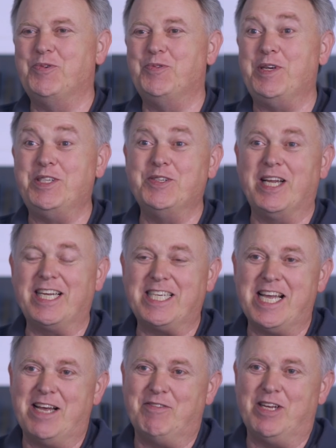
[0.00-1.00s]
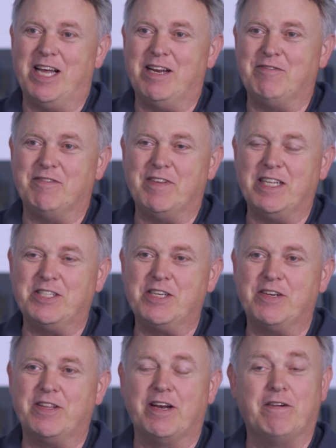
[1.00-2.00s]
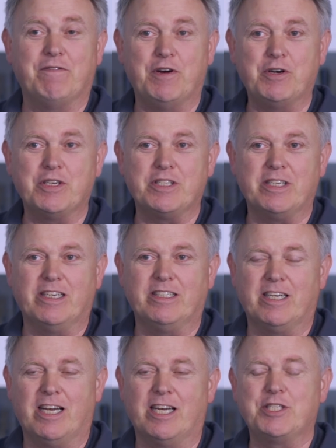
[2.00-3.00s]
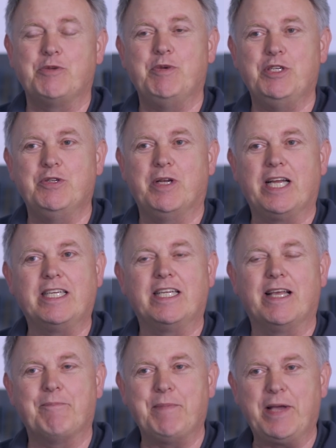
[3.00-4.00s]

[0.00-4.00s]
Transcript: We do like to have a lot of events here that are focused on dogs, and we do like to get